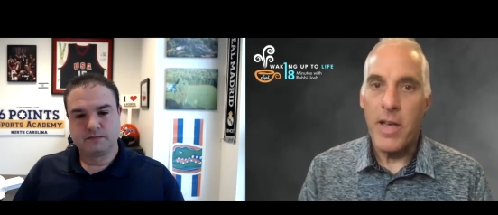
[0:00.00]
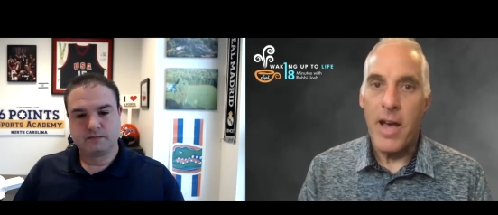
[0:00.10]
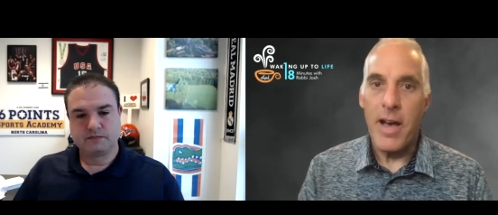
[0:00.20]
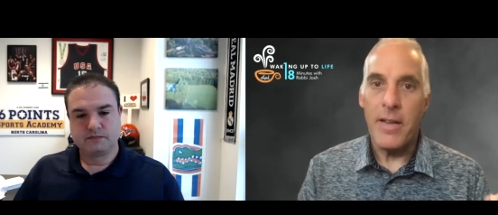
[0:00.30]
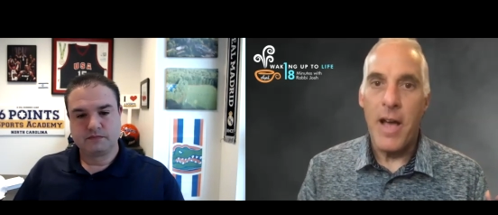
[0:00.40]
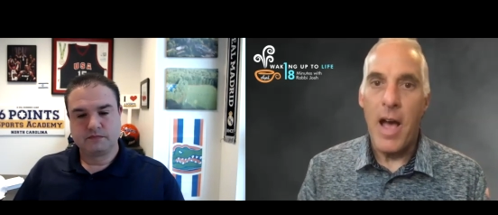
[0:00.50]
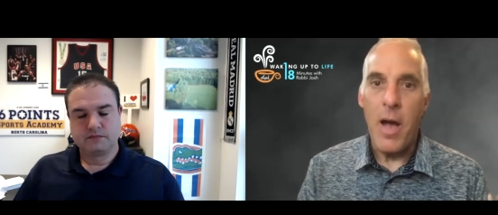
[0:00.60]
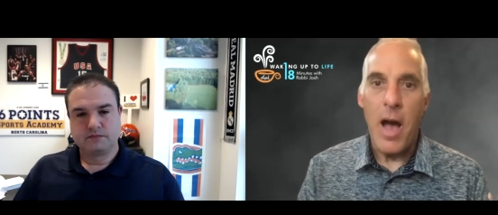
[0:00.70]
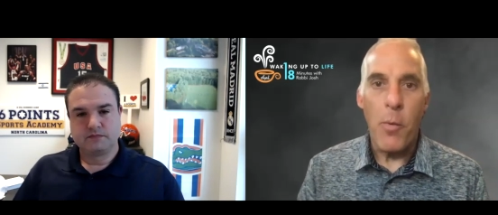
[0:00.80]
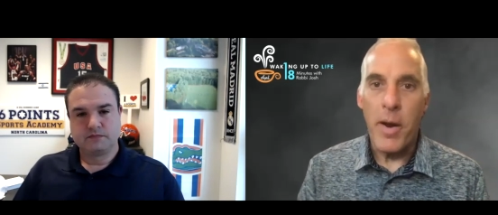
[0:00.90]
Speaker 1: Uh, I,
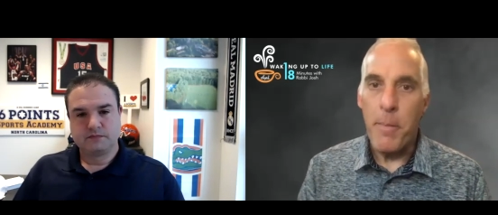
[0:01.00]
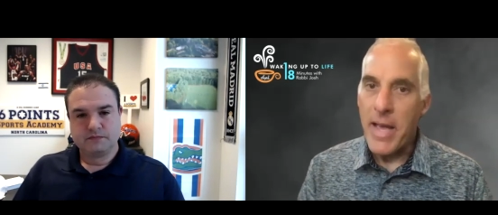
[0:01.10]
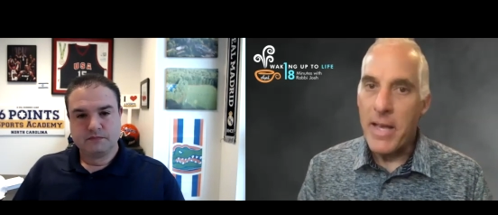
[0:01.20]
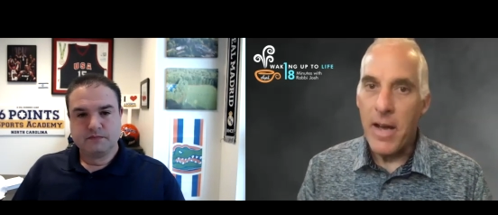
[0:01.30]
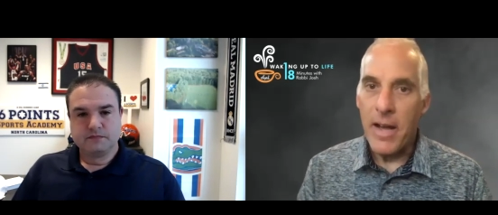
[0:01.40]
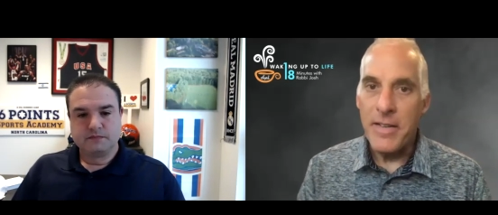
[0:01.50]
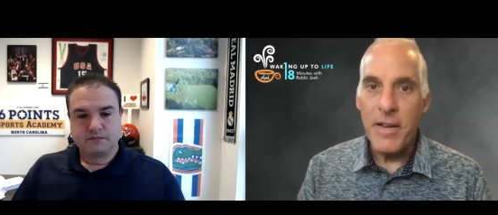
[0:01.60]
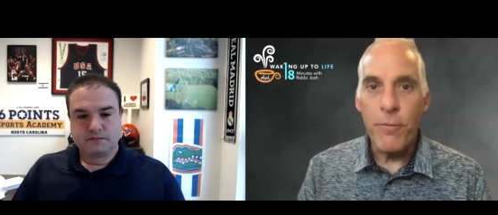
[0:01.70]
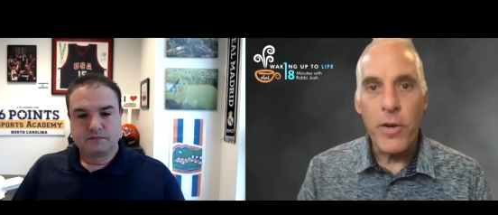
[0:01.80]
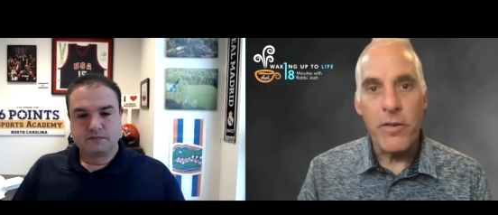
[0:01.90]
I want to make a
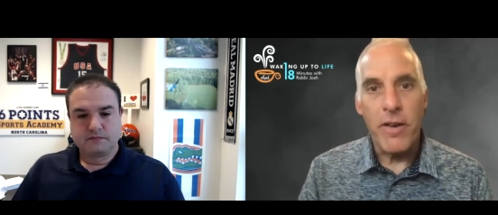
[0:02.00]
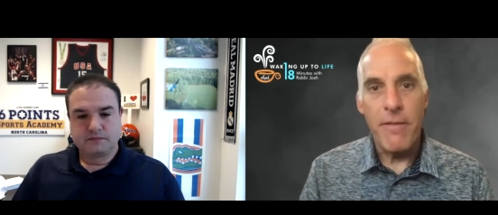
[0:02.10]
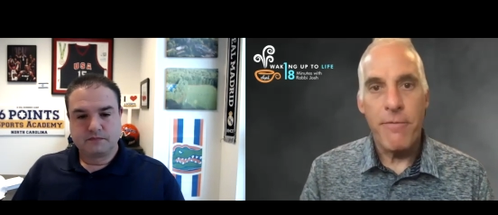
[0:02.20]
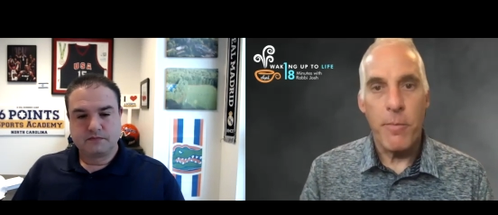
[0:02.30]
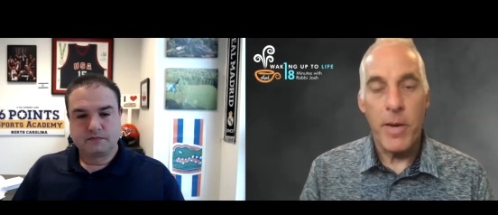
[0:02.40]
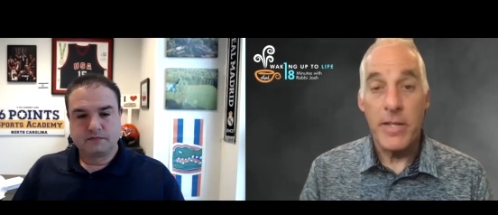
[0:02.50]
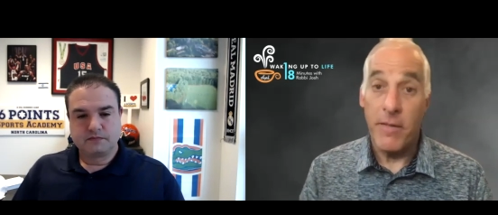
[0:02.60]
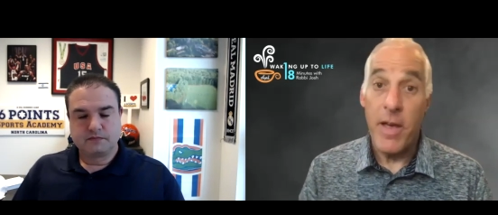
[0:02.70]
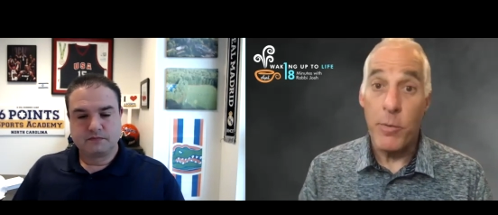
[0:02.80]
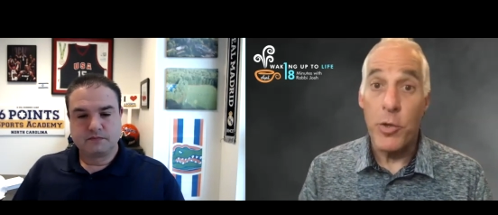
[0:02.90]
different life for
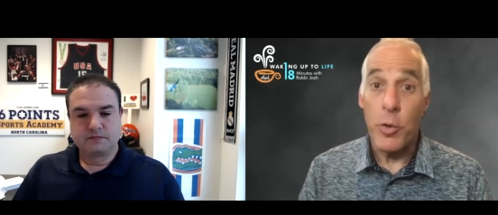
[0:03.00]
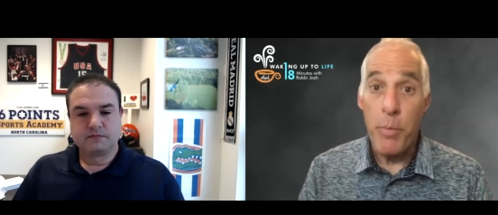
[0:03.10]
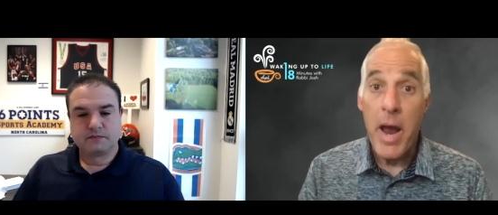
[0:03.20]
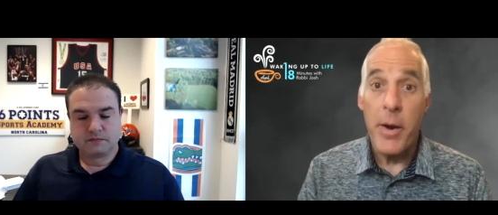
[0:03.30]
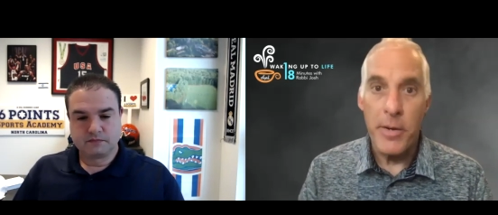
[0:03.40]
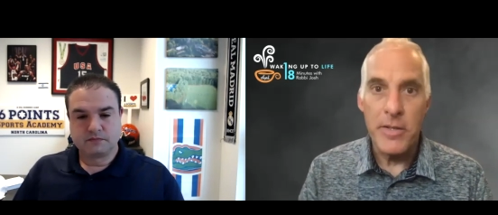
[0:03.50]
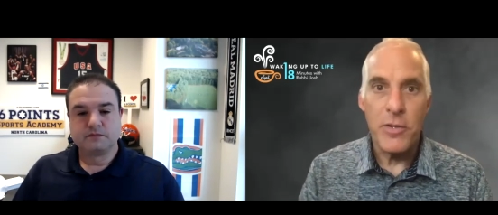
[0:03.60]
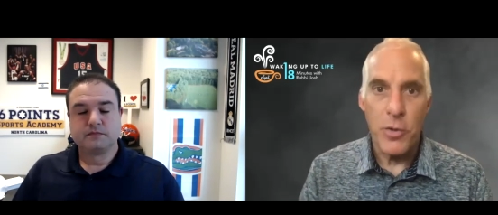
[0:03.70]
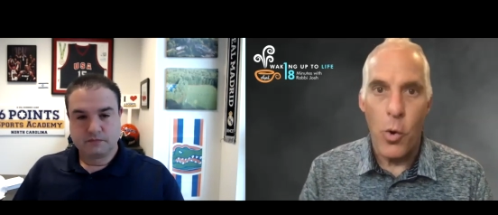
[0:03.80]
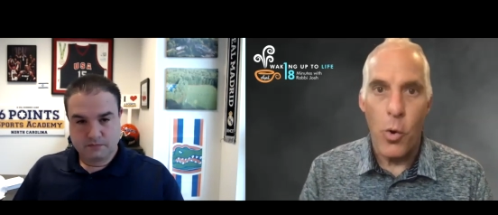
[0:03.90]
myself. That was your parents'
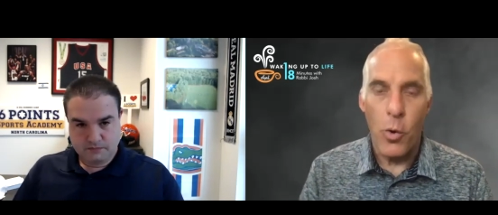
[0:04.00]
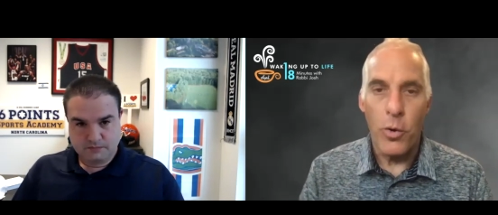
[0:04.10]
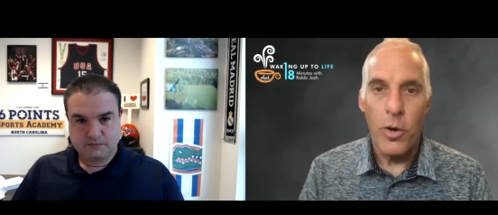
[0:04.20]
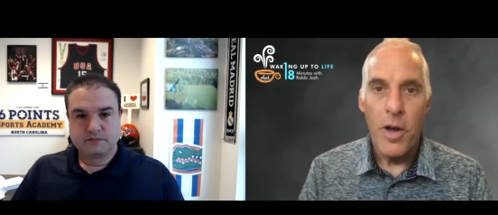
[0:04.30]
goal.